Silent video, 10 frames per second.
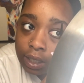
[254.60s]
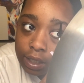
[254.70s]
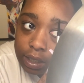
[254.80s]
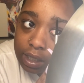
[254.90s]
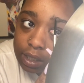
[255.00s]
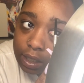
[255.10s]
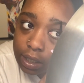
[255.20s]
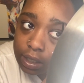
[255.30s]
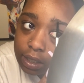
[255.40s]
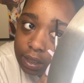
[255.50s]
to
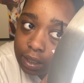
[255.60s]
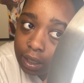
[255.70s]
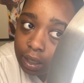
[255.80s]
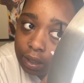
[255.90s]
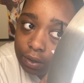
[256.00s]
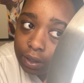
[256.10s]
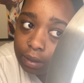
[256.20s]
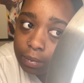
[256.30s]
just color them